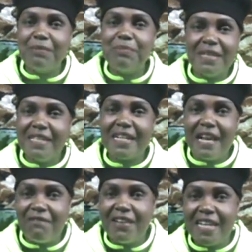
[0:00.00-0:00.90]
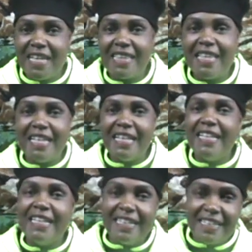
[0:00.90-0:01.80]
Beloved,
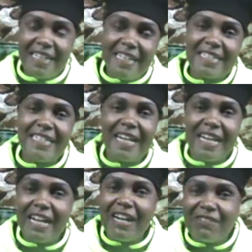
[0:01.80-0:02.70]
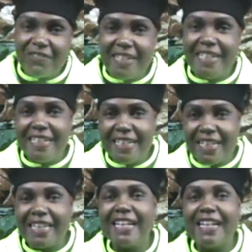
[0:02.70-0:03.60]
let us love one
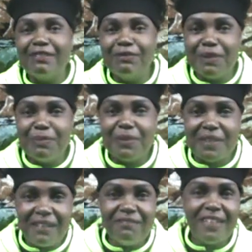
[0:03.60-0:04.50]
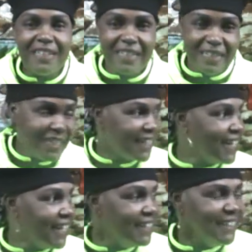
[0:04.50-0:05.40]
another. Love people, love one
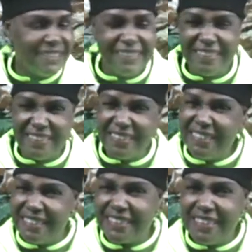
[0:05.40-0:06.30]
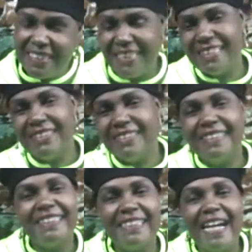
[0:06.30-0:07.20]
another. Isn't
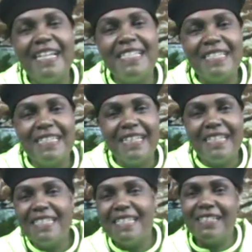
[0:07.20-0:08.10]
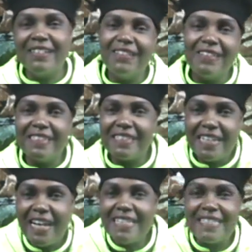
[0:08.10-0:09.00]
God nice? Isn't God
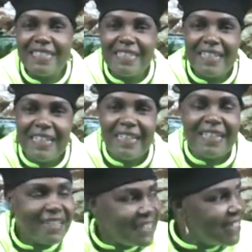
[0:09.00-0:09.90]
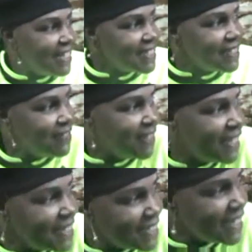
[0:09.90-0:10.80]
nice that He has given us